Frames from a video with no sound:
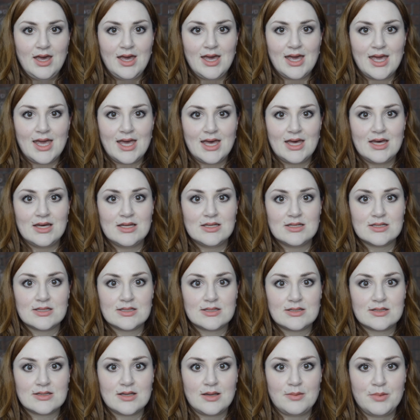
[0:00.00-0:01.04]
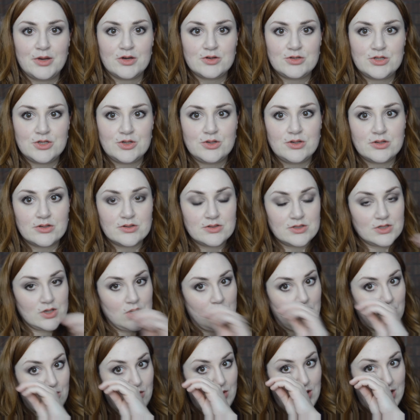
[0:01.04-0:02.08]
And about 2 years
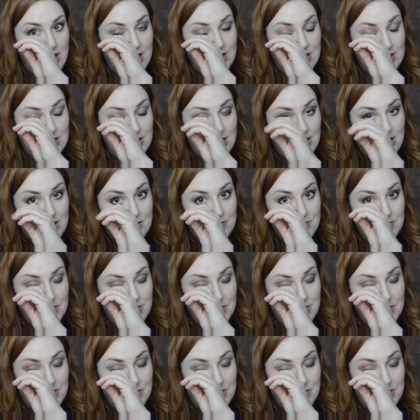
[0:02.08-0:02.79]
ago, I ended up